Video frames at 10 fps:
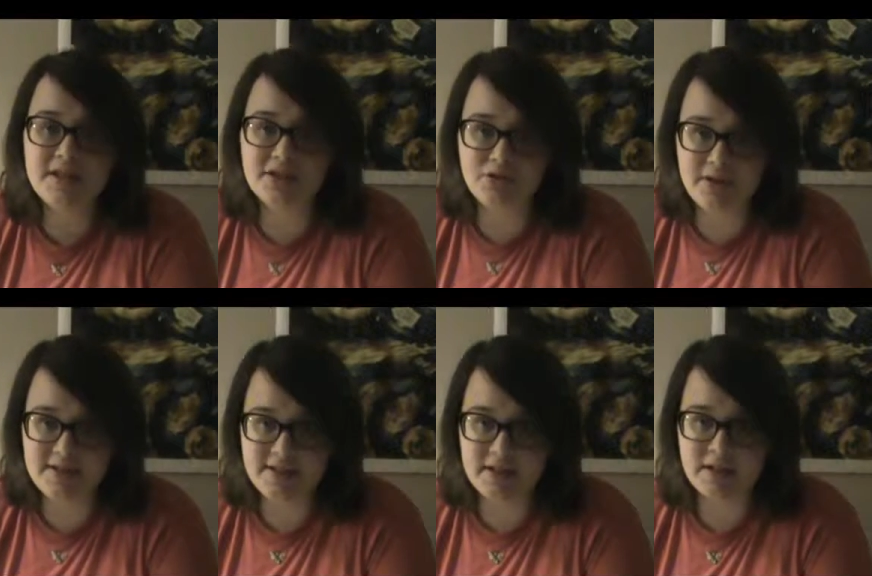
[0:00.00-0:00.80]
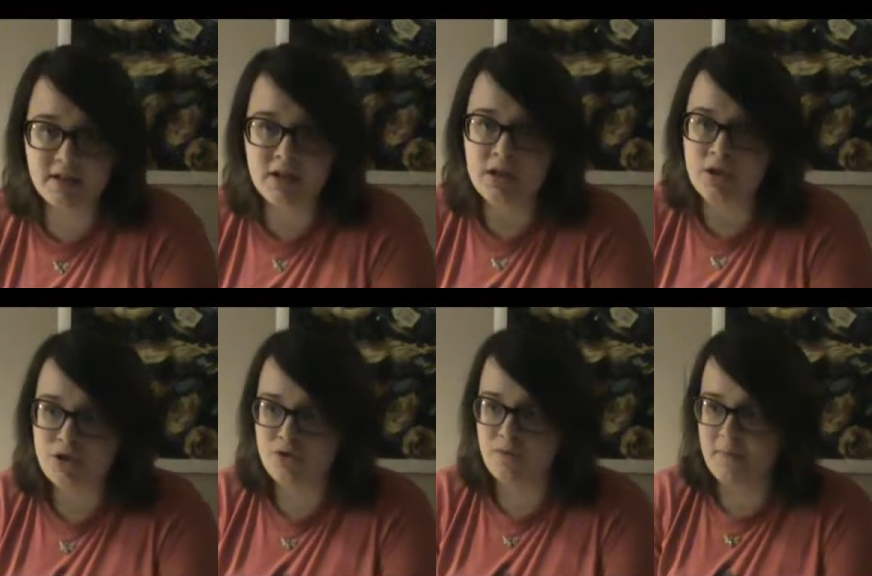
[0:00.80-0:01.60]
that tracing
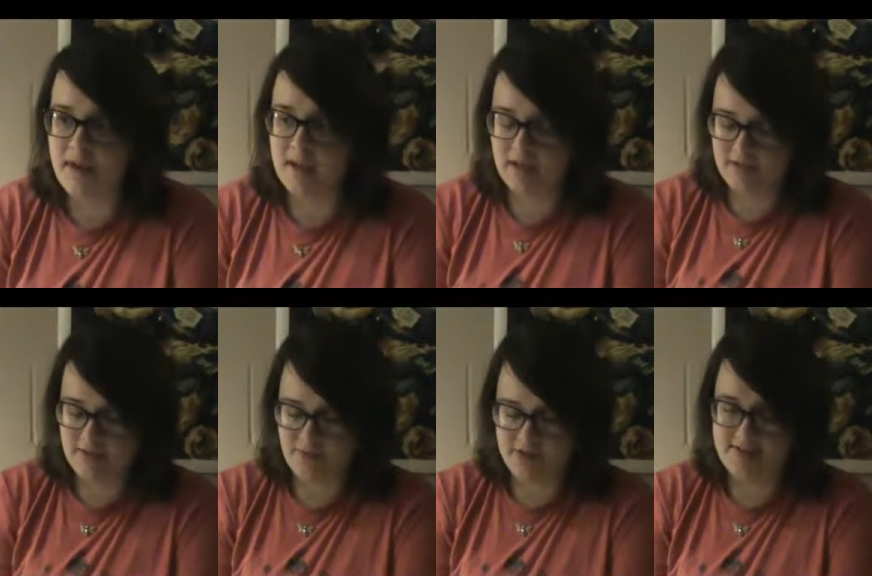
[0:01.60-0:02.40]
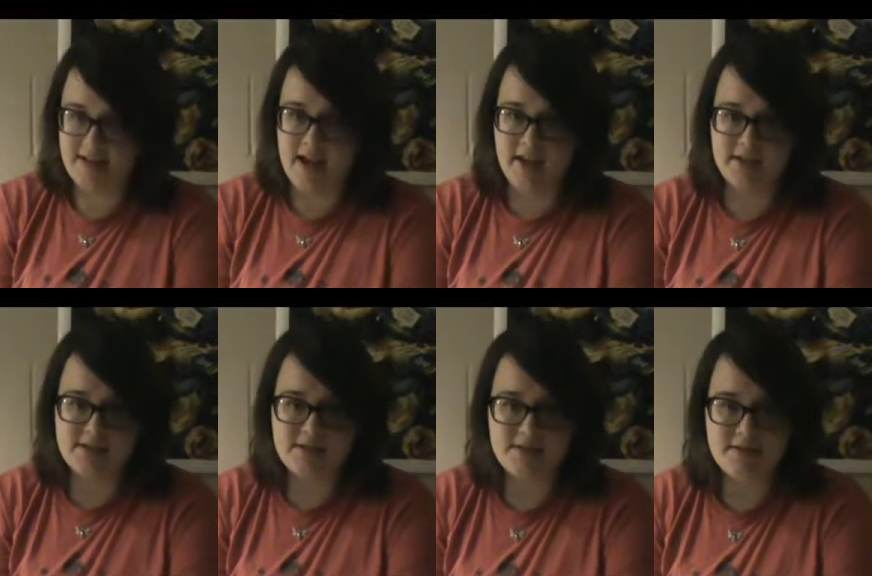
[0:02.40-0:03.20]
to make different
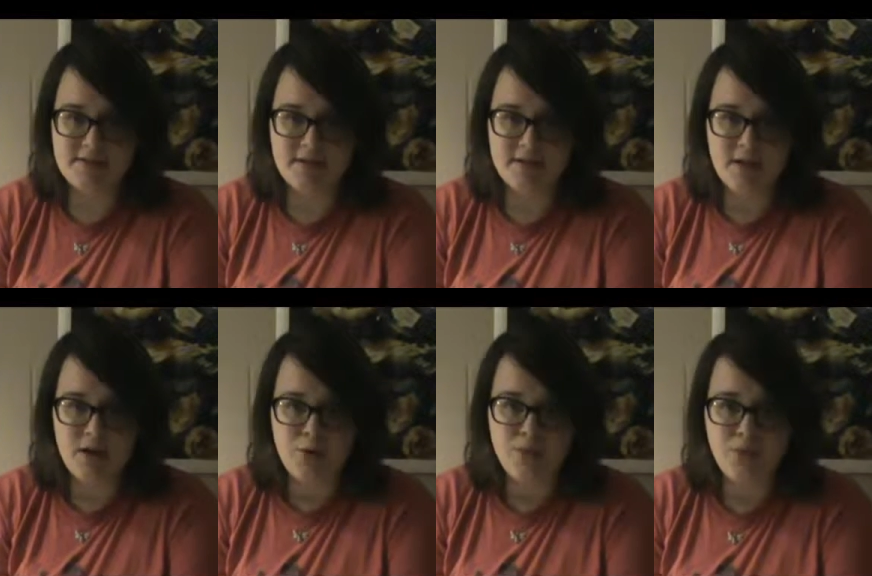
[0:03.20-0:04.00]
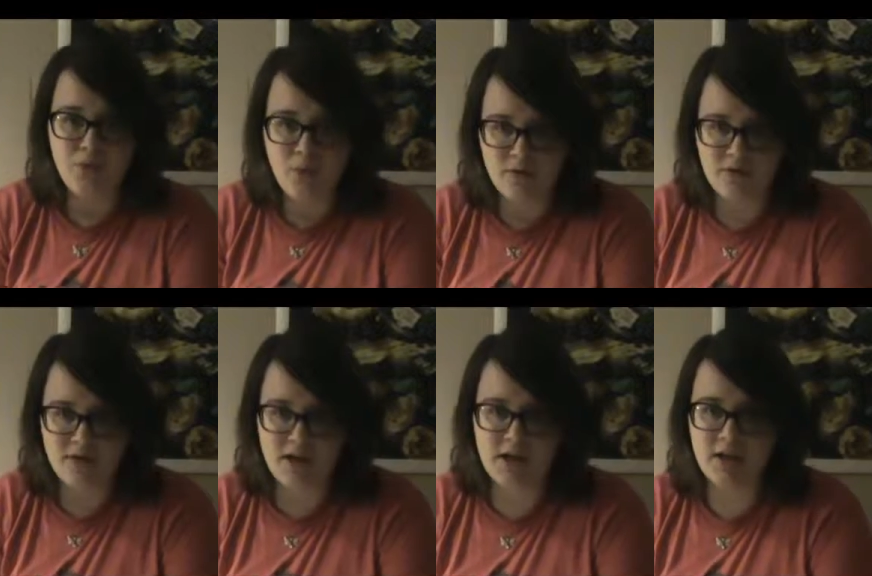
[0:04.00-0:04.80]
designs for
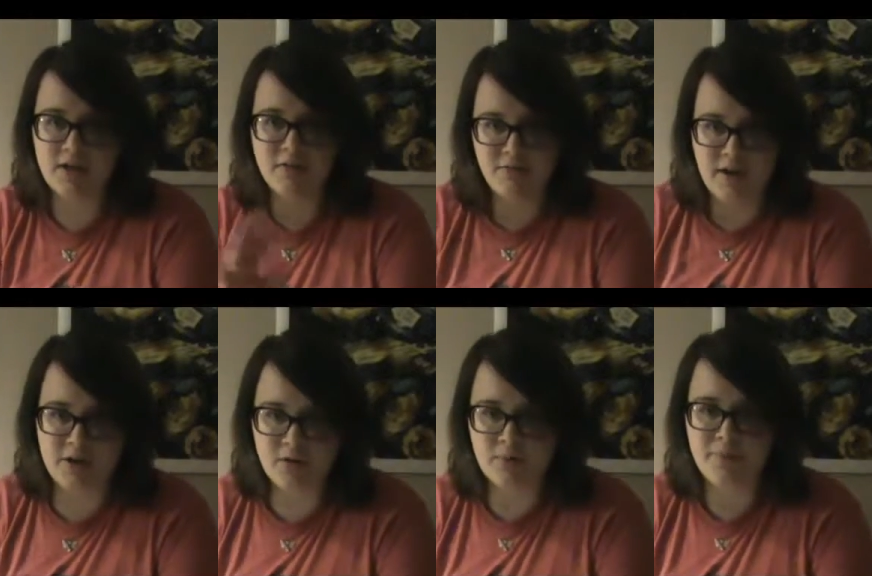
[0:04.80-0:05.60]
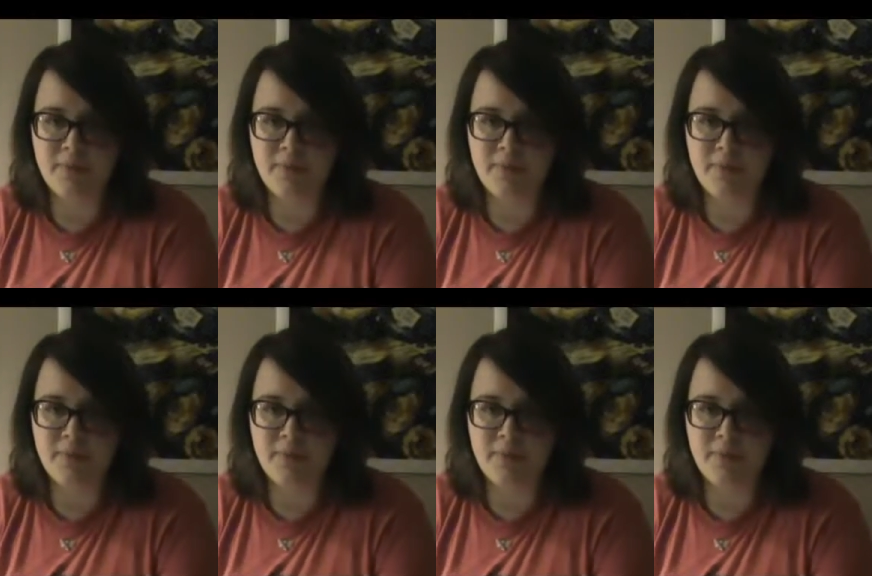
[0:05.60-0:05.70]
the final